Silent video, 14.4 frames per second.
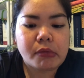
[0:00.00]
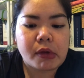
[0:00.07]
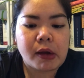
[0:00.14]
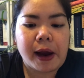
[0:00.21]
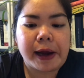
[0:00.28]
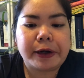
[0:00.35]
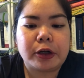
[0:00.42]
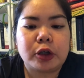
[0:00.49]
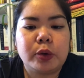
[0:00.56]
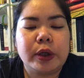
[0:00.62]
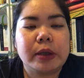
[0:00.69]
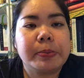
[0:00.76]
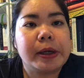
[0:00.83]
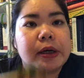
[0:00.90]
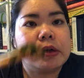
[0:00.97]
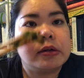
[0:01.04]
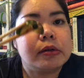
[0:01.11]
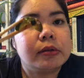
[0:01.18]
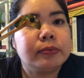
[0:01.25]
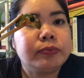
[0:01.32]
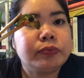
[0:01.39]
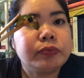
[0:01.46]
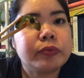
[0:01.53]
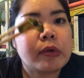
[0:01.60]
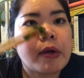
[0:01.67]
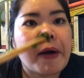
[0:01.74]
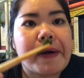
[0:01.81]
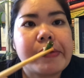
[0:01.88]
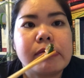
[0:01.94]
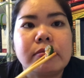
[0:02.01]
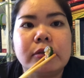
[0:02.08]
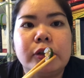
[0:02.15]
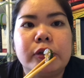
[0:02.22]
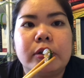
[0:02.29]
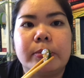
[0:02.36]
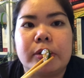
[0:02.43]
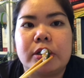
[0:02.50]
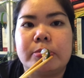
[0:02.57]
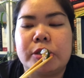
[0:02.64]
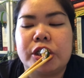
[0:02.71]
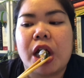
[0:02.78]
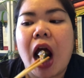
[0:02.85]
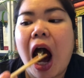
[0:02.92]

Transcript: And our quick pickle cucumber kimchi.